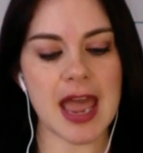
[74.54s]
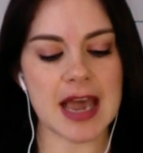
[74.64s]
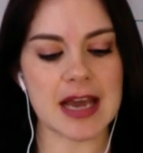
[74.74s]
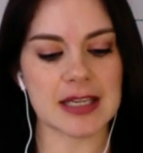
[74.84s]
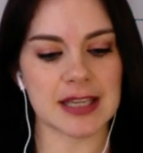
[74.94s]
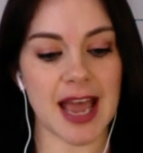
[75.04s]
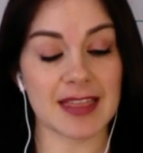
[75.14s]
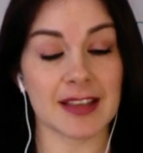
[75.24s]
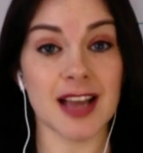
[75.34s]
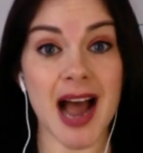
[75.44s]
And
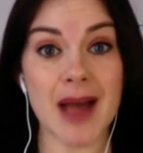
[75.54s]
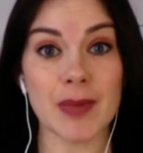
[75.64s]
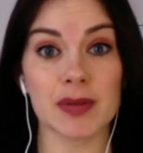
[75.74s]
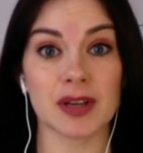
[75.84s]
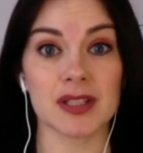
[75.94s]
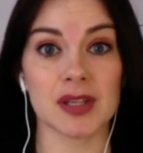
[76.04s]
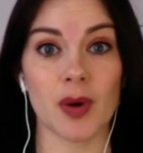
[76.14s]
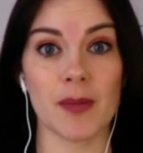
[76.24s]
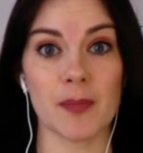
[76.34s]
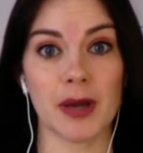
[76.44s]
at the time, I was
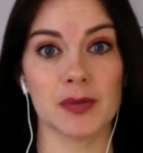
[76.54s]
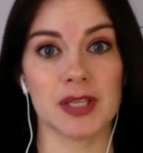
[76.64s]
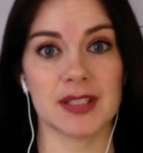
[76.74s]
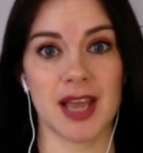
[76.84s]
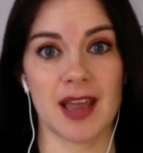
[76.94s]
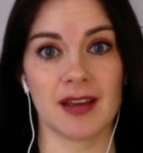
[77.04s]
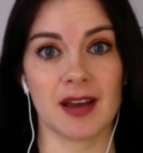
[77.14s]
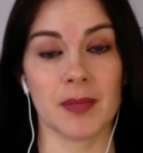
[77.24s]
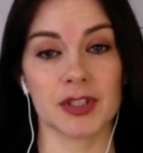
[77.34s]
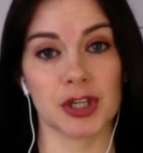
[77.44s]
also about to take
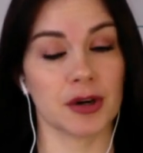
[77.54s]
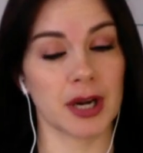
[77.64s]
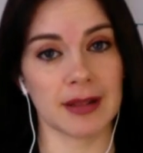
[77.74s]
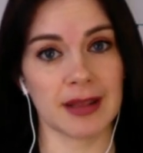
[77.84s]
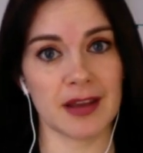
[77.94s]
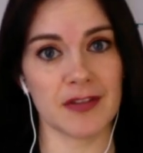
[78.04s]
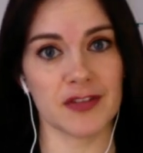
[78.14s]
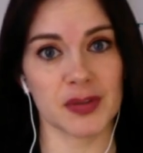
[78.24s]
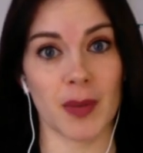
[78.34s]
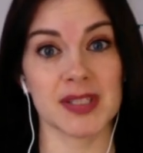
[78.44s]
a maternity
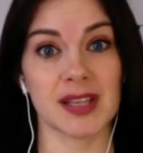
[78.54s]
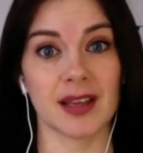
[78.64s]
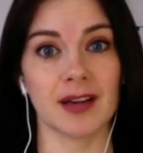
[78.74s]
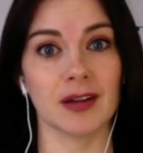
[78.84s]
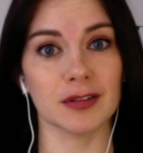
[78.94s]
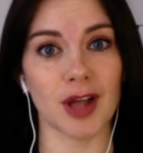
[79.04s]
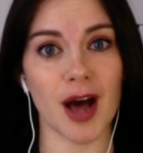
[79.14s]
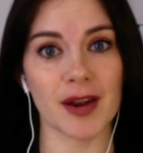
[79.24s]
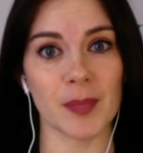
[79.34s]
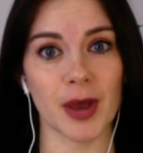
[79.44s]
leave. So I was thinking a
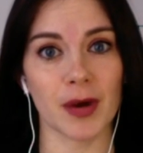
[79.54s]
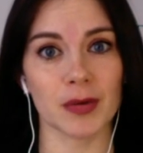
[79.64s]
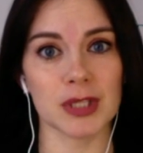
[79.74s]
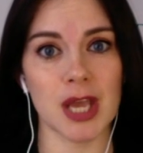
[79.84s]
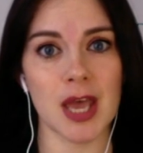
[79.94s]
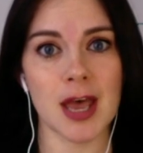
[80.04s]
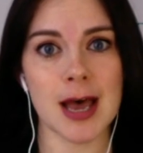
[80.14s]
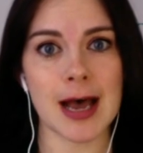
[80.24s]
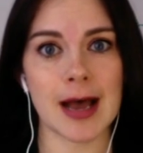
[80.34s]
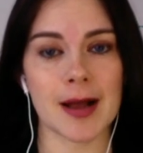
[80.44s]
lot about
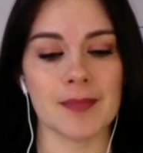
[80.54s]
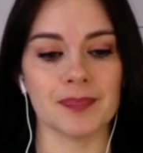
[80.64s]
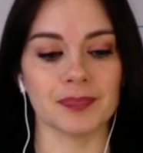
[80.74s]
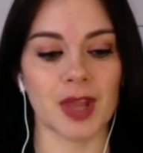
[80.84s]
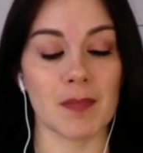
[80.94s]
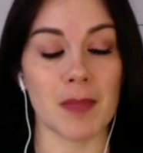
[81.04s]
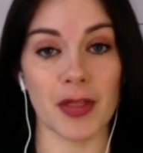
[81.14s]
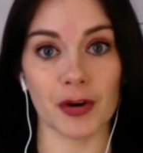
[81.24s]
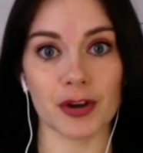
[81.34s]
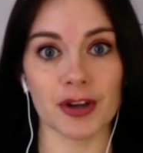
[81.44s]

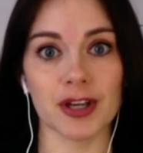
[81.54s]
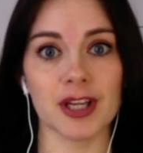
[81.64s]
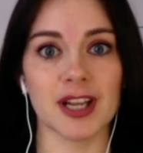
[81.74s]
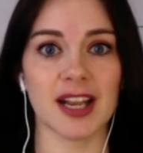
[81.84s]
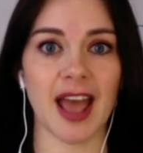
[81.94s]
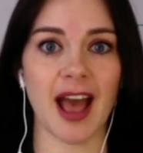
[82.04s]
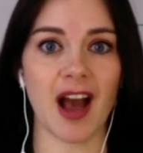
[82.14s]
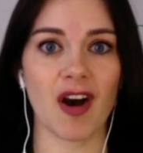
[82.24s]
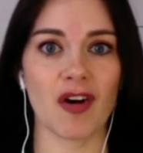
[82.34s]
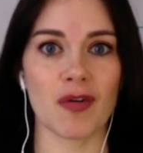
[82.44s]
motherhood and
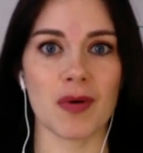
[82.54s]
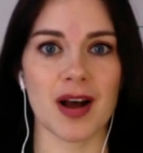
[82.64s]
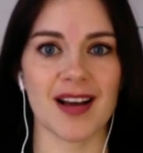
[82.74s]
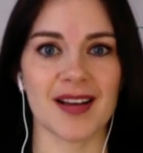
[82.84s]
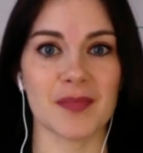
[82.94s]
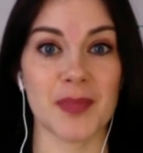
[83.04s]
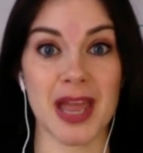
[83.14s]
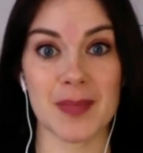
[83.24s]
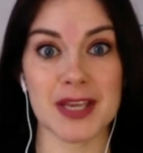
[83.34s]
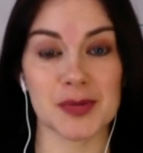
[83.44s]
how
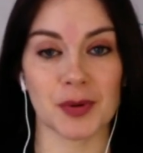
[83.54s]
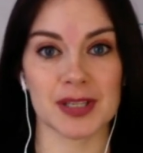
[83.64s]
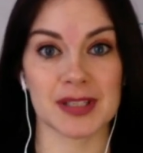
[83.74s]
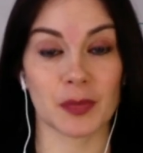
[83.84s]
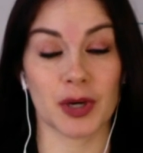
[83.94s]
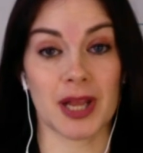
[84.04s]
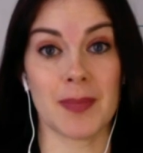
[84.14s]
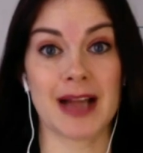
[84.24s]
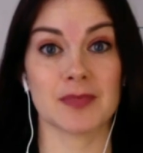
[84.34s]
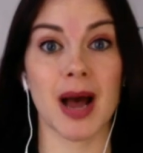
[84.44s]
babies were going
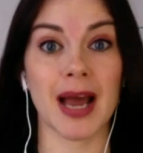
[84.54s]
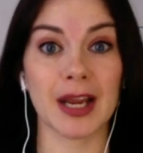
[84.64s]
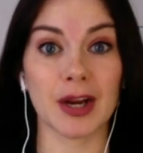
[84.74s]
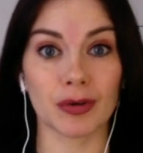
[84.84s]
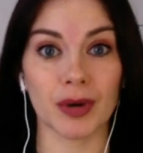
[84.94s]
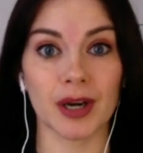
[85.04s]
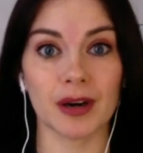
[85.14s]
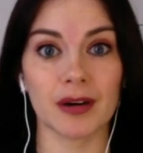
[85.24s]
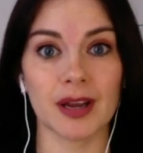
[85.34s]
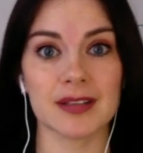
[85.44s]
to impact my
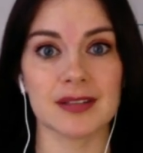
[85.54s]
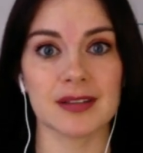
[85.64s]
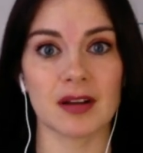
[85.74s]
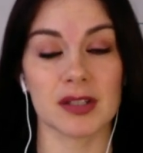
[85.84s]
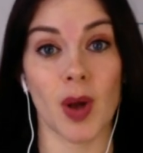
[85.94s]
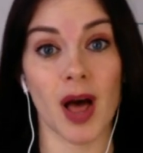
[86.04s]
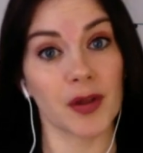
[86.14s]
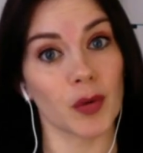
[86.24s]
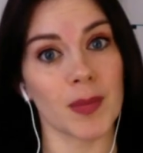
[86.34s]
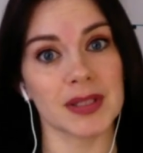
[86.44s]
career and also
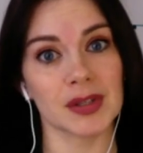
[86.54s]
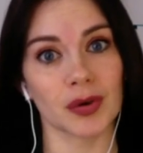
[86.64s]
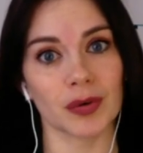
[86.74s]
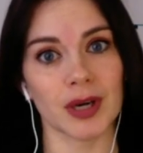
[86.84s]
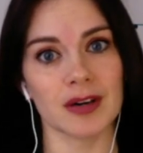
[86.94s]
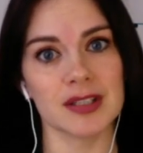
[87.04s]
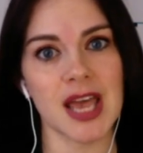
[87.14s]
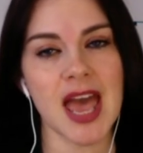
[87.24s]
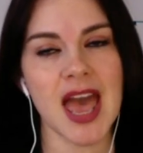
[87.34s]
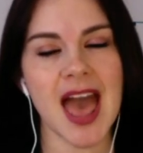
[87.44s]
other women's
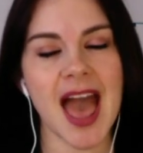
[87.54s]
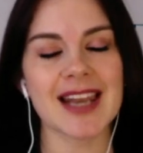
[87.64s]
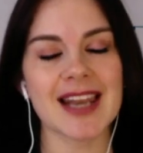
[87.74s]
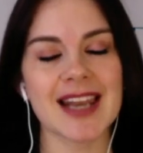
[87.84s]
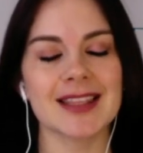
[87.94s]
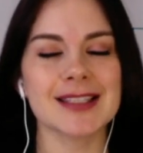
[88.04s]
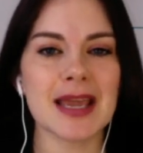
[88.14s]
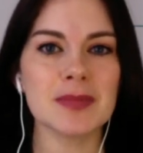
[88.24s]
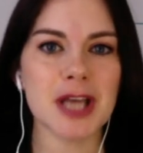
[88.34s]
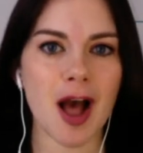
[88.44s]
careers. And at the
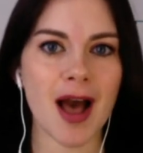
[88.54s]
same